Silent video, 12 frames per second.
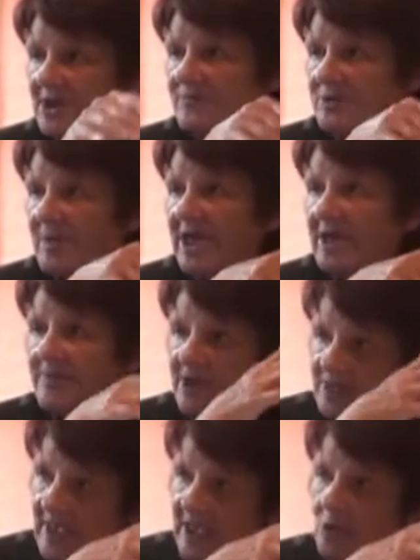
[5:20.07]
have your baby
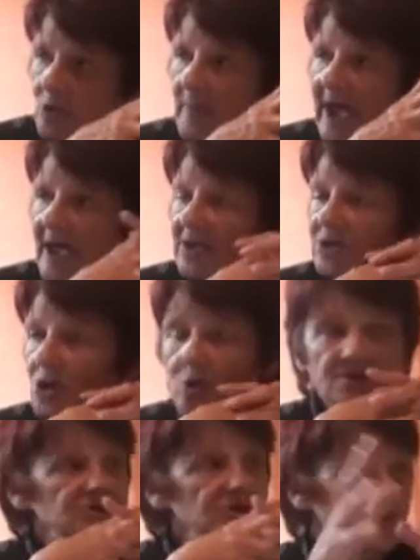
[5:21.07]
and then go back. You
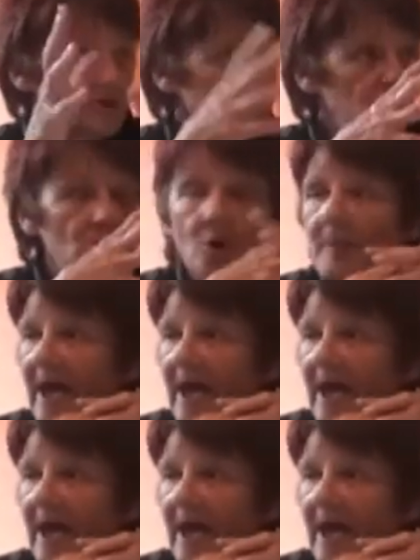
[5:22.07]
always knew that you could go